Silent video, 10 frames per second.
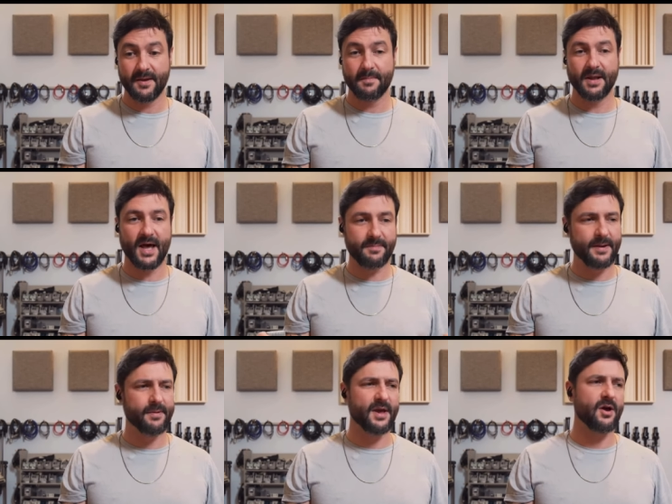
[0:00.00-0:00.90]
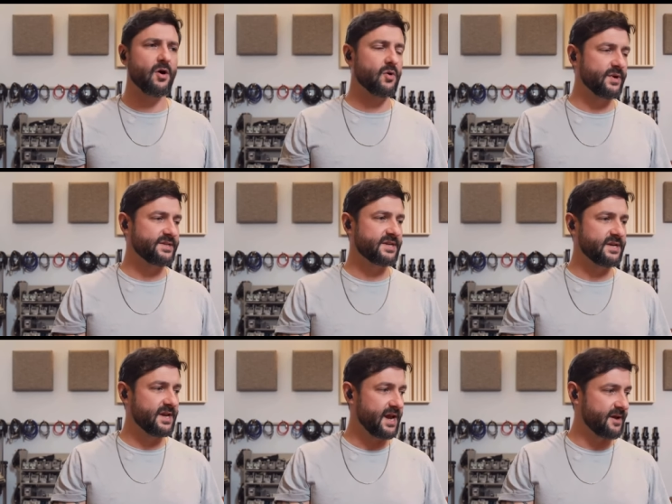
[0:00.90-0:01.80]
But a lot of people are like, oh,
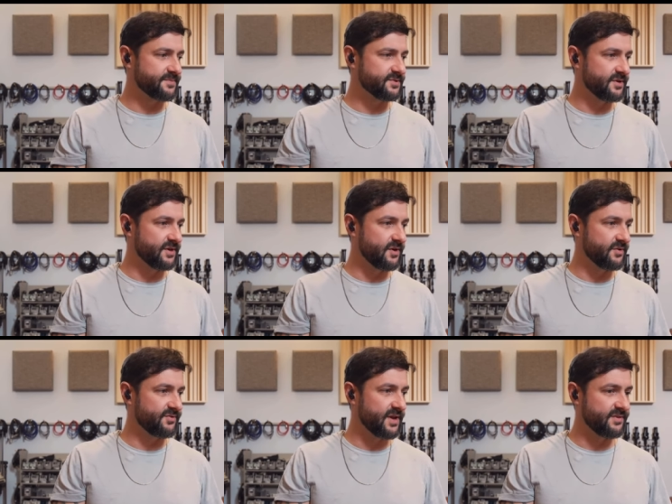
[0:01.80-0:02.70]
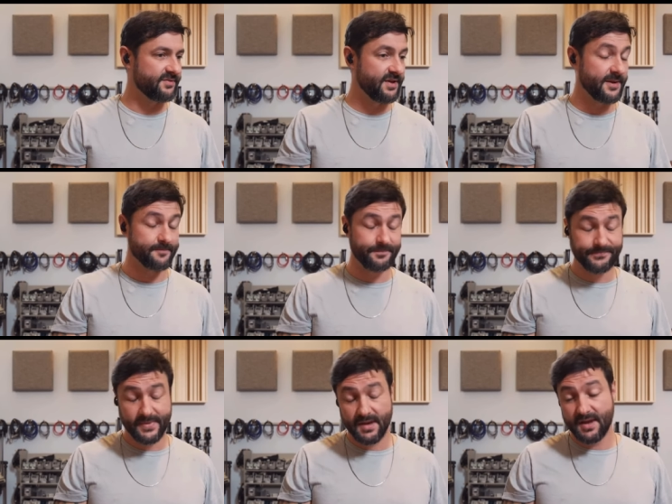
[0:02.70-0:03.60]
reskin capsule, you know, it's not the same
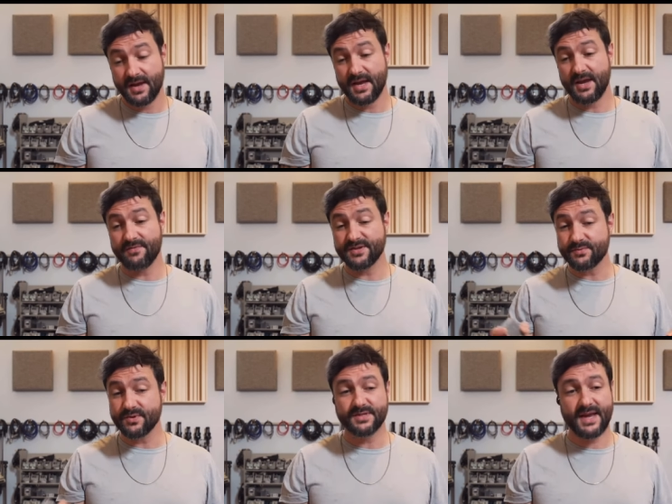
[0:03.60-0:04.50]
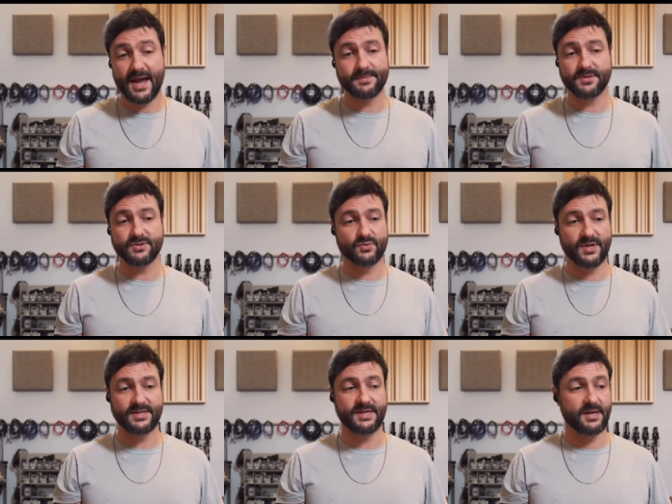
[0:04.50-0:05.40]
if a capsule is
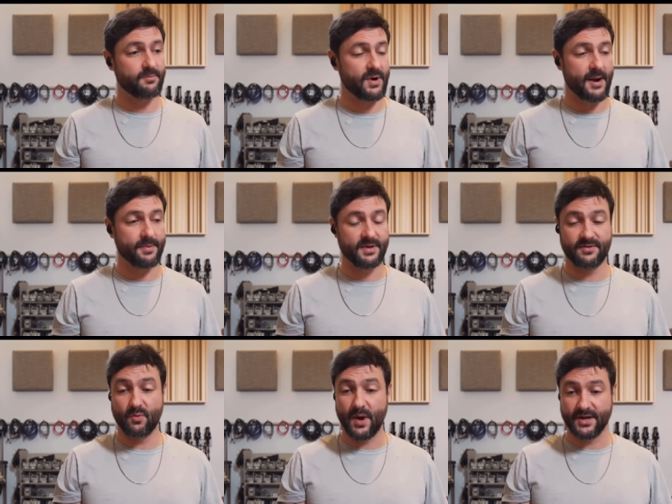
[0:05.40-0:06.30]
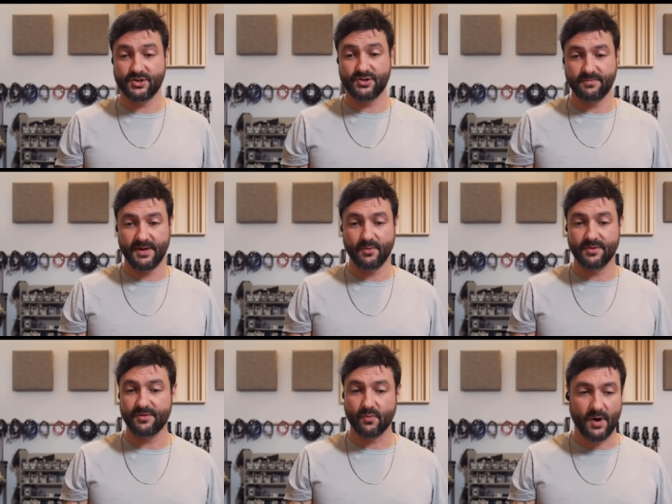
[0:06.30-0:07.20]
reskinned properly the way it should be
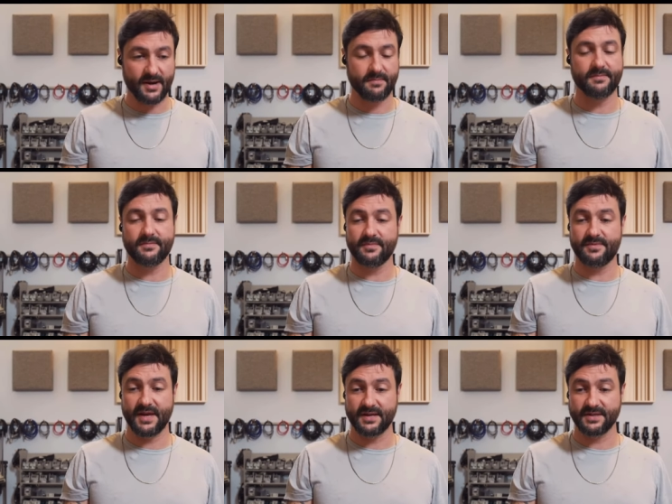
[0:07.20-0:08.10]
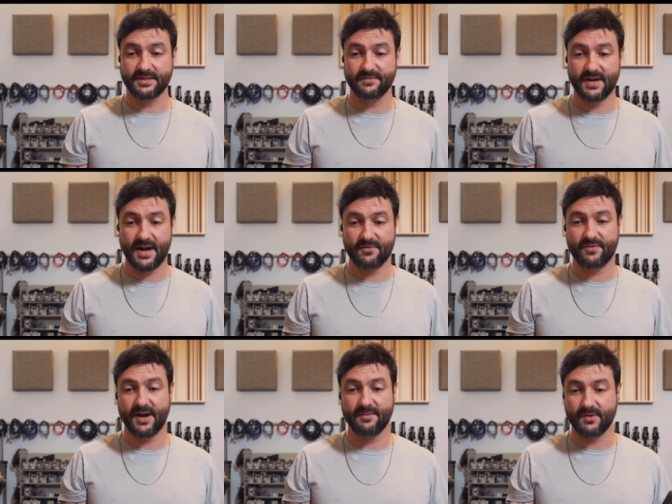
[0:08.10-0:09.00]
with the right thickness of
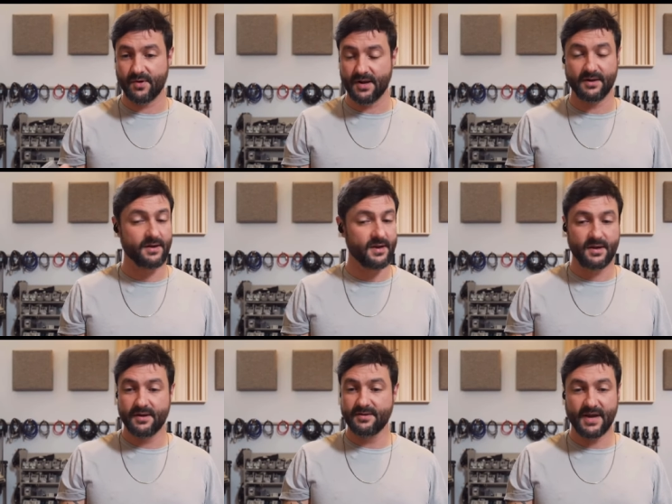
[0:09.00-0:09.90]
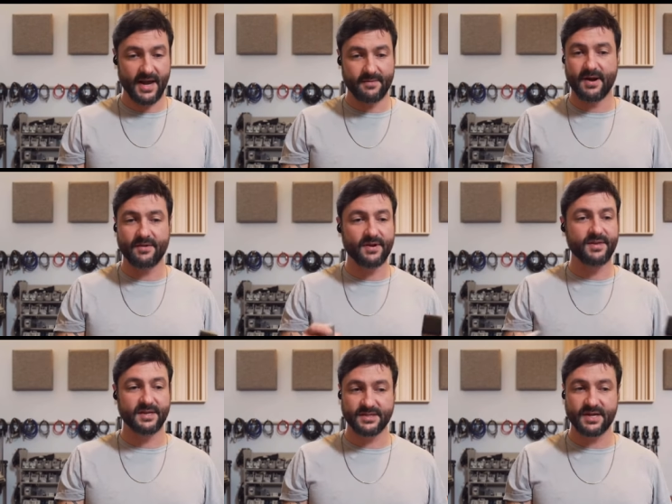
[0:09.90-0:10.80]
diaphragm, the right diameter,
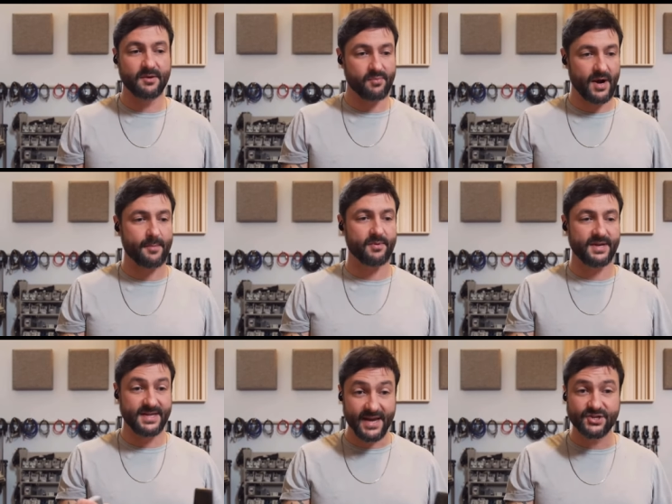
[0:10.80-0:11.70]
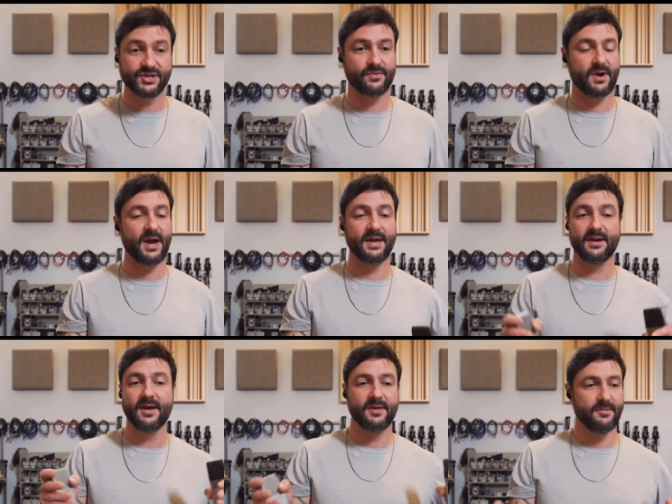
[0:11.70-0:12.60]
everything's done properly, tensioned right,
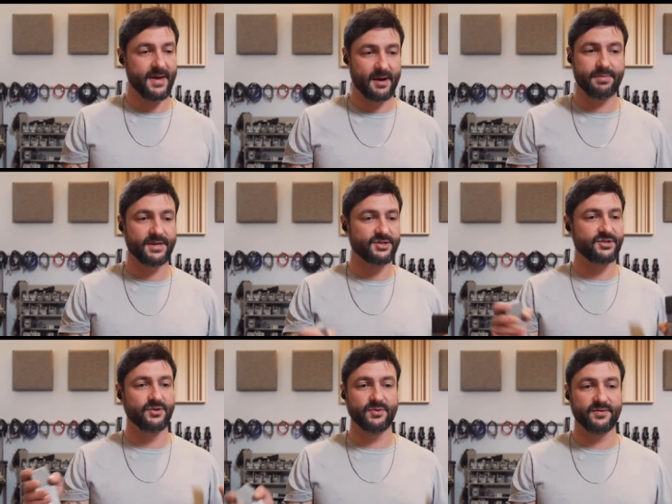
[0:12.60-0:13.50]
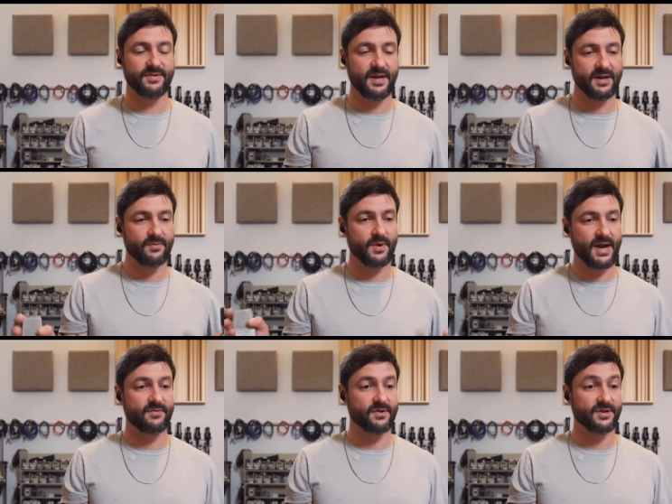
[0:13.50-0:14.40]
the backplate's tuned if needed,
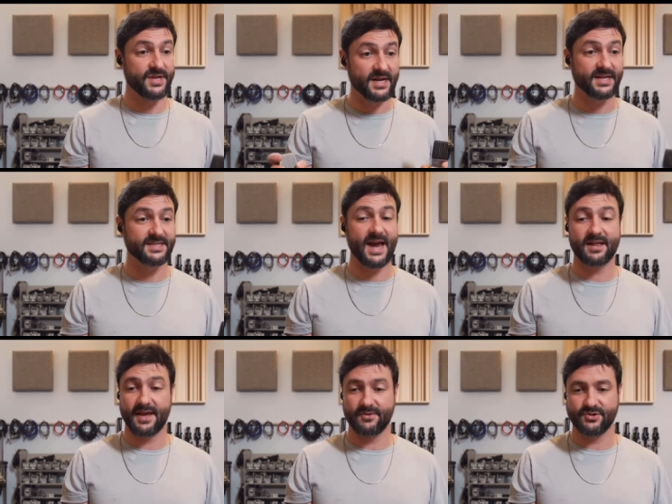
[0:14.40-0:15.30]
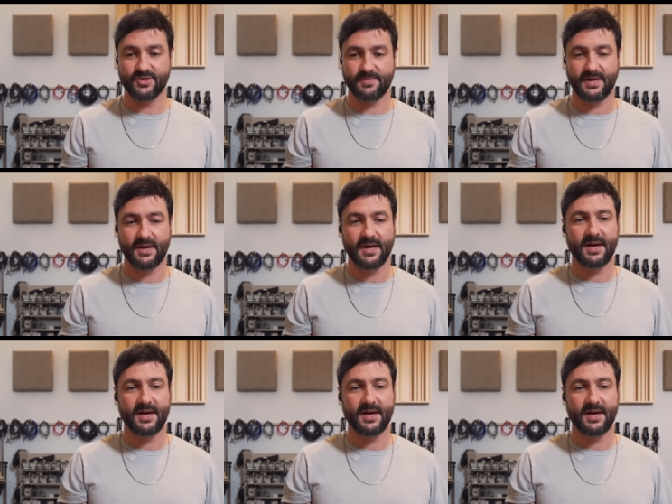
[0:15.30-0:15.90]
whatever, done exactly how it should be,